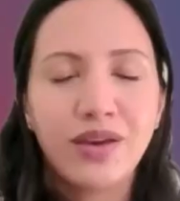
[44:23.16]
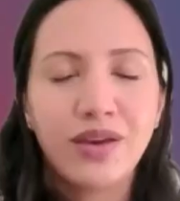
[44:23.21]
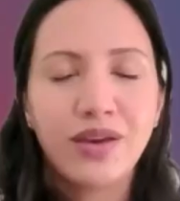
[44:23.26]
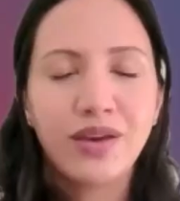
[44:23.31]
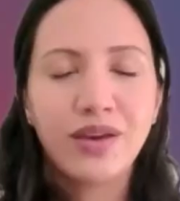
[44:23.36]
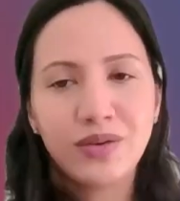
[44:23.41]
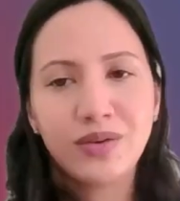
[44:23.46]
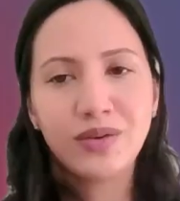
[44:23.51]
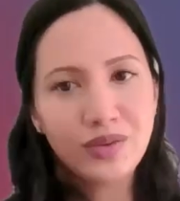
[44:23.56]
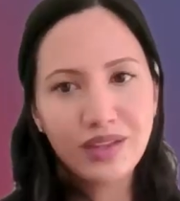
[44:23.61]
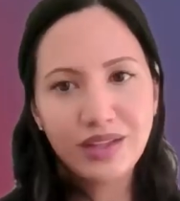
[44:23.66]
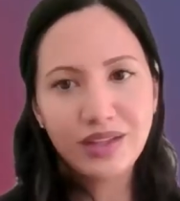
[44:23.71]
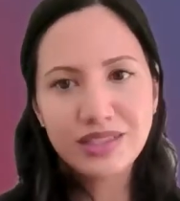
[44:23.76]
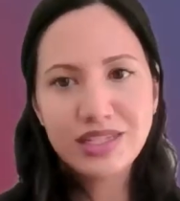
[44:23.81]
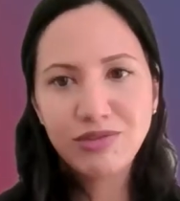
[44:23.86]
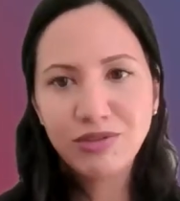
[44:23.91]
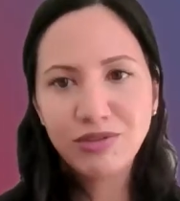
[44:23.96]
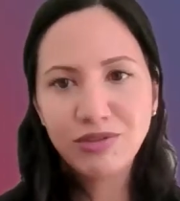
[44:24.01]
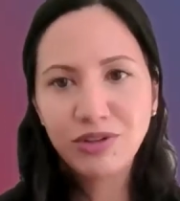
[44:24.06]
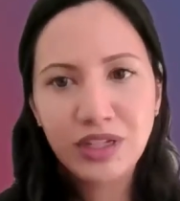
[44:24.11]
you.
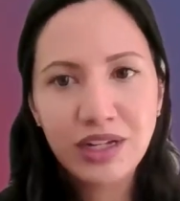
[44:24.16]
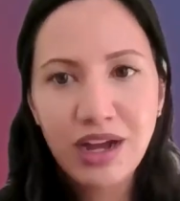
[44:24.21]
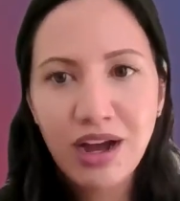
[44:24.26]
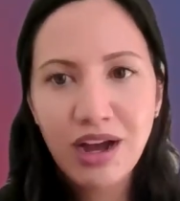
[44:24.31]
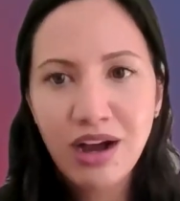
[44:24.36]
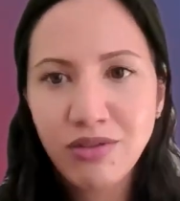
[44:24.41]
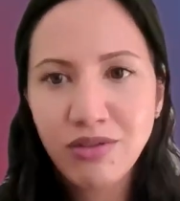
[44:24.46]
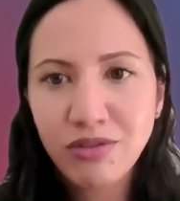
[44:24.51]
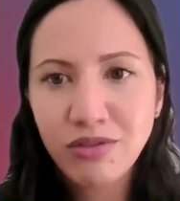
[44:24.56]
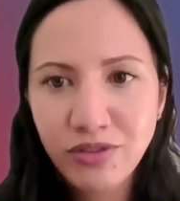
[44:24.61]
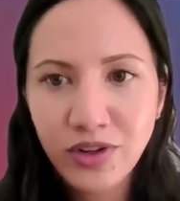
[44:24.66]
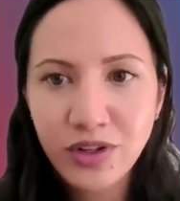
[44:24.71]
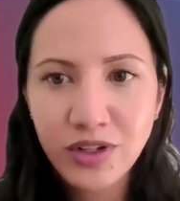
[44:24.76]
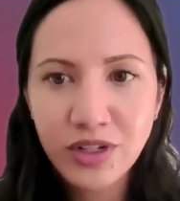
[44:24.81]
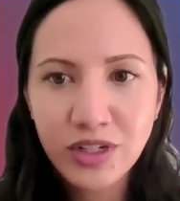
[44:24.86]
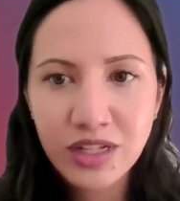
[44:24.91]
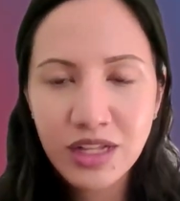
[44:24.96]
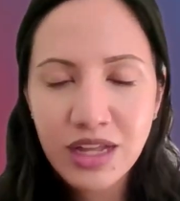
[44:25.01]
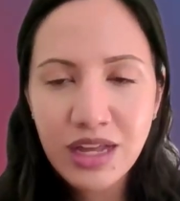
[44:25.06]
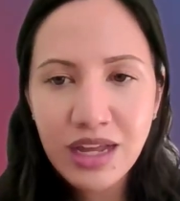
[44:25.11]
That's really
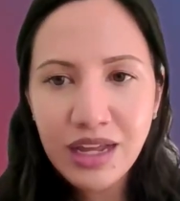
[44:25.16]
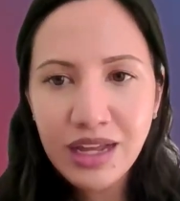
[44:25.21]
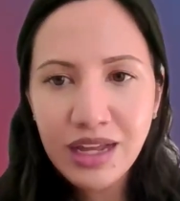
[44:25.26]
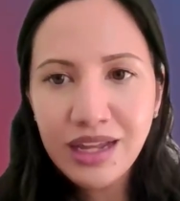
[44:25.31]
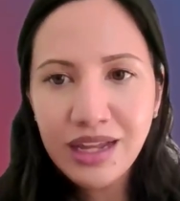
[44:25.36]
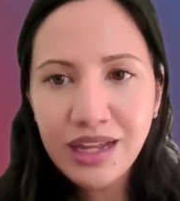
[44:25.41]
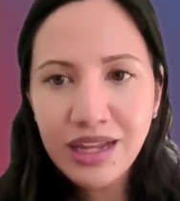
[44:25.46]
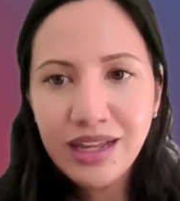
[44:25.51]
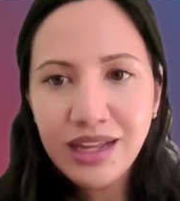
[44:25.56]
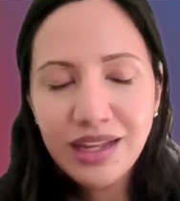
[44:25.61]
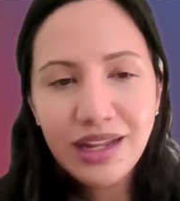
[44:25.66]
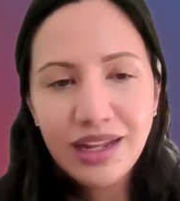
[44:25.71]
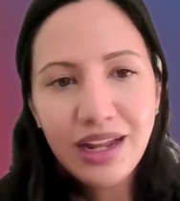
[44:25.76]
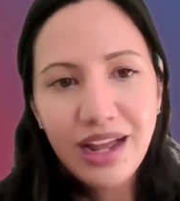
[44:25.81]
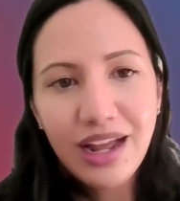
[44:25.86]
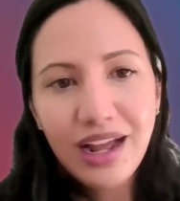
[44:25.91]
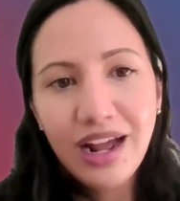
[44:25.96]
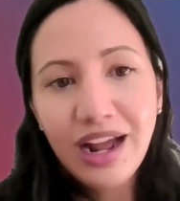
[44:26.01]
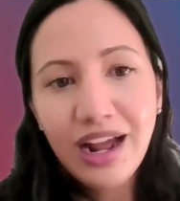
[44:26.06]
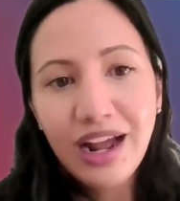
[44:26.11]
helpful.
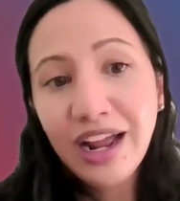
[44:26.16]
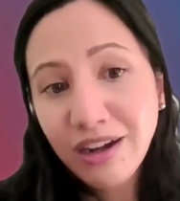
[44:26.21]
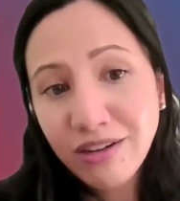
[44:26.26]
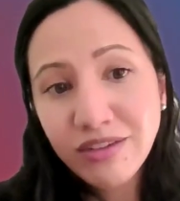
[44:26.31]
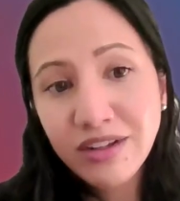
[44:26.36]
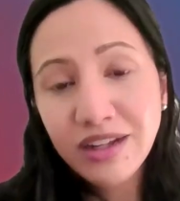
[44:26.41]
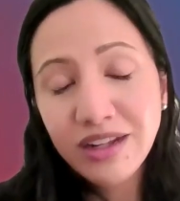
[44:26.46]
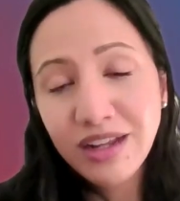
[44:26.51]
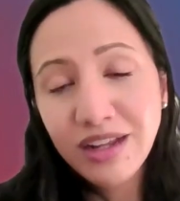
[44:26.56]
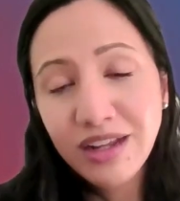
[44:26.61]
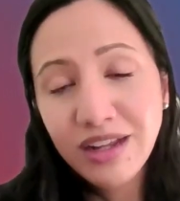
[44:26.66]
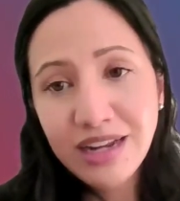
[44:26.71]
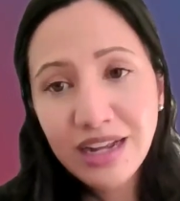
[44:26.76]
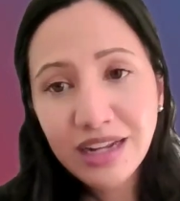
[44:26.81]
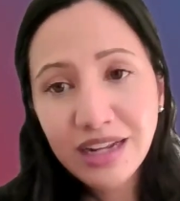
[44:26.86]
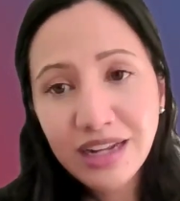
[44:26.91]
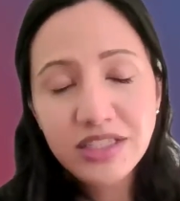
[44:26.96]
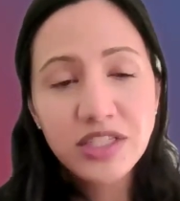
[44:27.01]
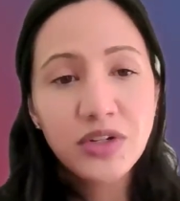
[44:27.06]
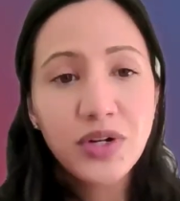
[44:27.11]
I have a
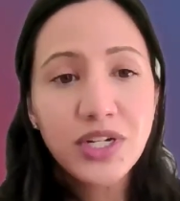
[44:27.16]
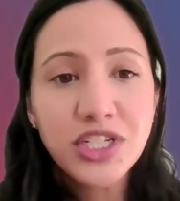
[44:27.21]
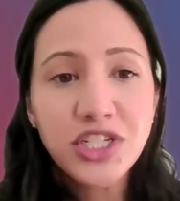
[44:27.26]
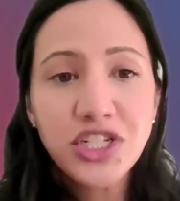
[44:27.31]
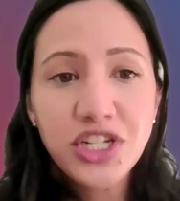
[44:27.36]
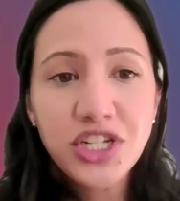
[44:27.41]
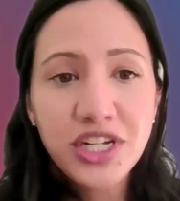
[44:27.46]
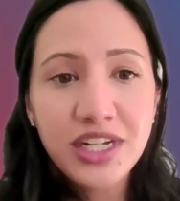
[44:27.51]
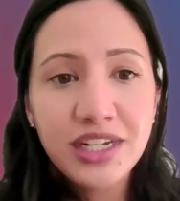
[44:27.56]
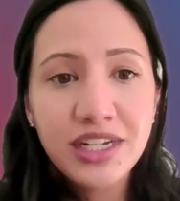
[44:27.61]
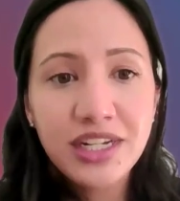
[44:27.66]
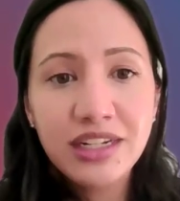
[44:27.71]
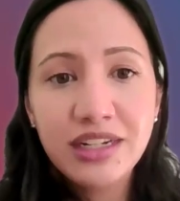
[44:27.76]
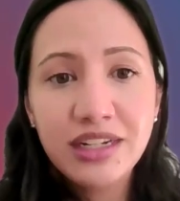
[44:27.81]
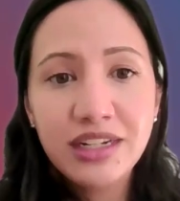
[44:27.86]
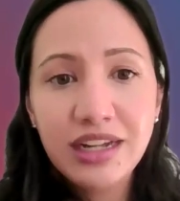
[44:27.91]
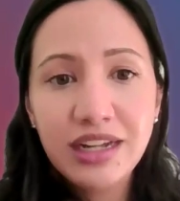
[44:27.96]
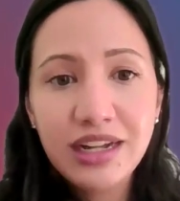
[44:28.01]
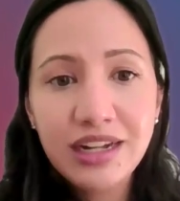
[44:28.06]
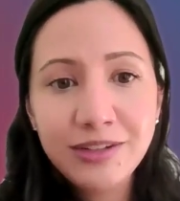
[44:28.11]
next
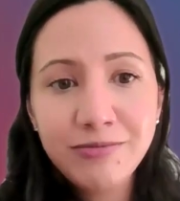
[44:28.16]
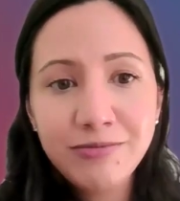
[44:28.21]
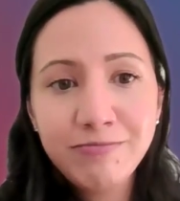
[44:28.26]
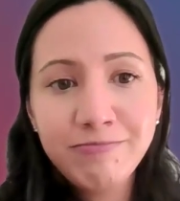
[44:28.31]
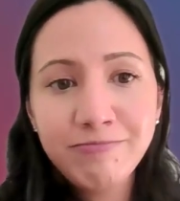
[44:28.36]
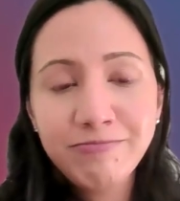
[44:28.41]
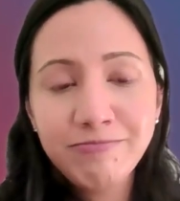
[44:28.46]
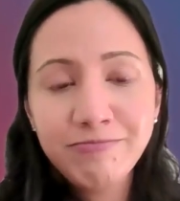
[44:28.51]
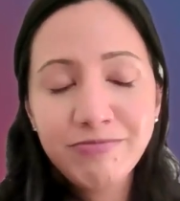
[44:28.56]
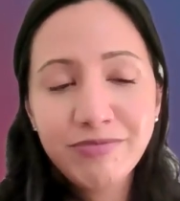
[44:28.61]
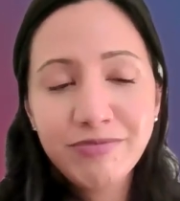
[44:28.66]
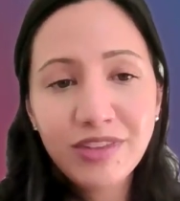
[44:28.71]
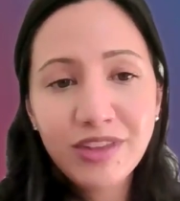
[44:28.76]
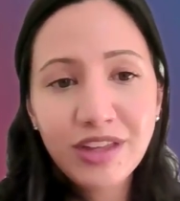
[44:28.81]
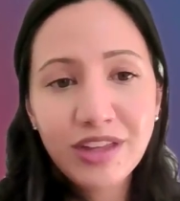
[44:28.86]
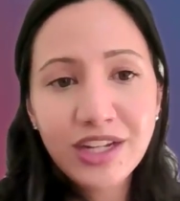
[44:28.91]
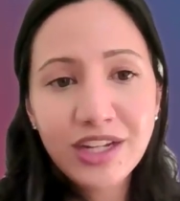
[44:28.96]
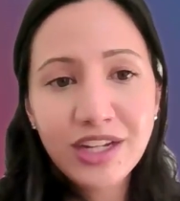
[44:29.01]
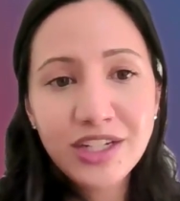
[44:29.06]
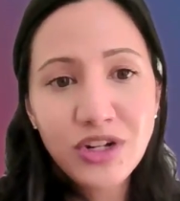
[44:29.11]
question
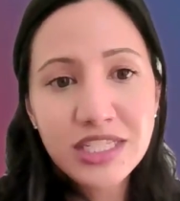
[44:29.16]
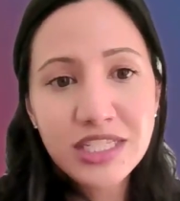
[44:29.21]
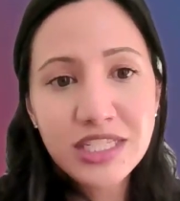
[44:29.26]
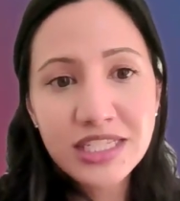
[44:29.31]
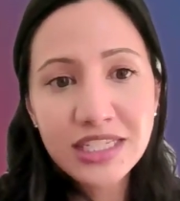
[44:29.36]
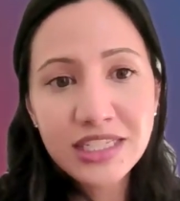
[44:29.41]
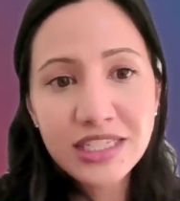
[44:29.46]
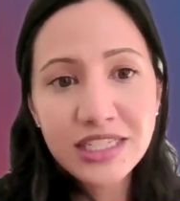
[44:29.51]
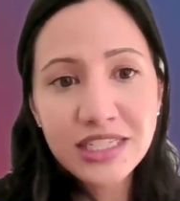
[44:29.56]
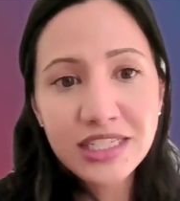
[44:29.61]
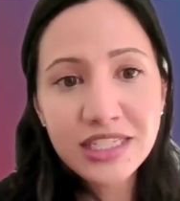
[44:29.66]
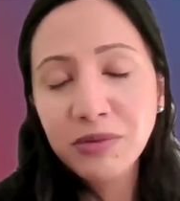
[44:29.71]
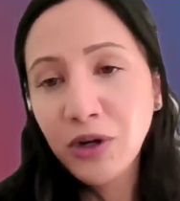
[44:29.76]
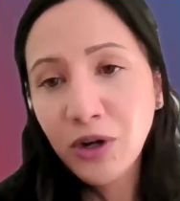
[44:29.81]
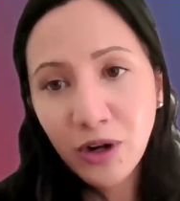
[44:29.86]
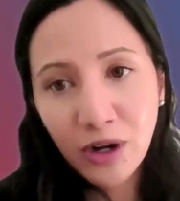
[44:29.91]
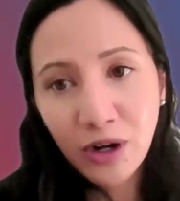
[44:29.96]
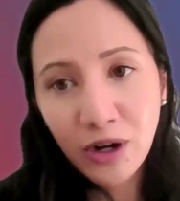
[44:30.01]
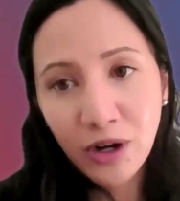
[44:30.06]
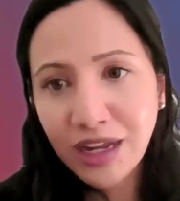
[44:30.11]
addressing some
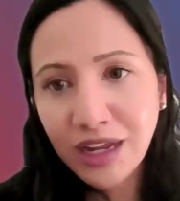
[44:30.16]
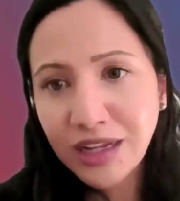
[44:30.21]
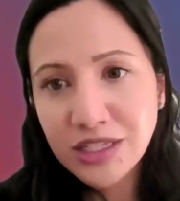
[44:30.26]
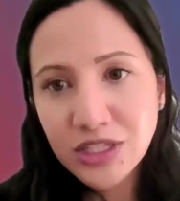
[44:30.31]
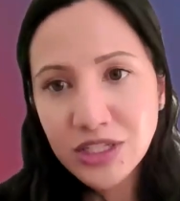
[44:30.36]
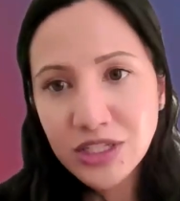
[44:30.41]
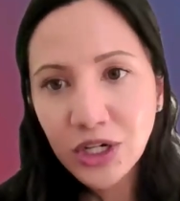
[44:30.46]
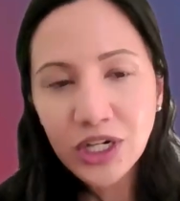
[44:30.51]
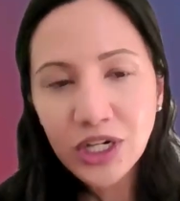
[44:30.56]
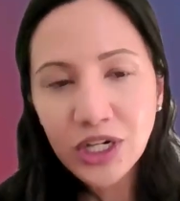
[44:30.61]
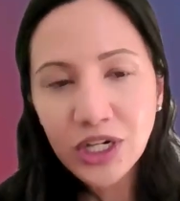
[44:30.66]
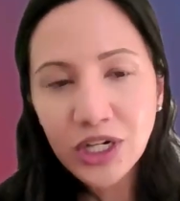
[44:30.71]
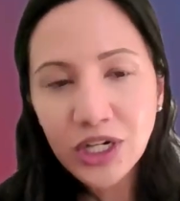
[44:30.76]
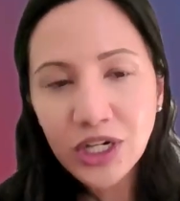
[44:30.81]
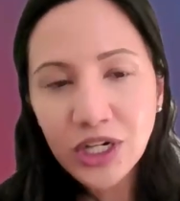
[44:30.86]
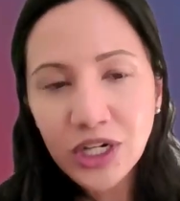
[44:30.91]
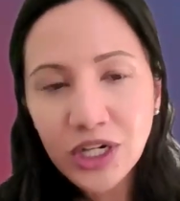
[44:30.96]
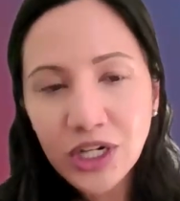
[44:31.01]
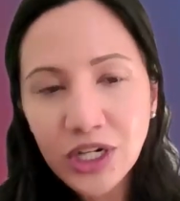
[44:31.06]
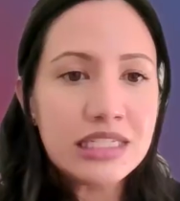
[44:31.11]
current
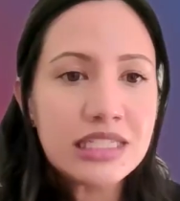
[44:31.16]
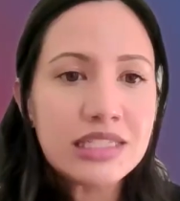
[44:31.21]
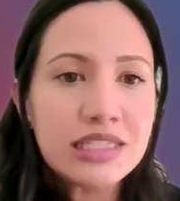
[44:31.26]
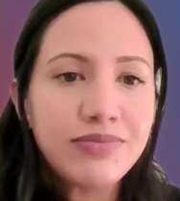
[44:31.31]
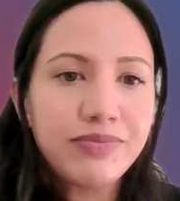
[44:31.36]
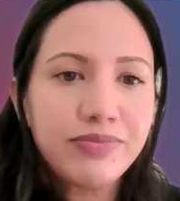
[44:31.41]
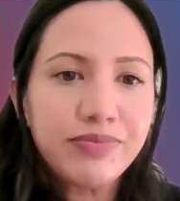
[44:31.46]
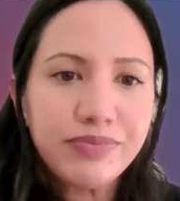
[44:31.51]
uncertainties.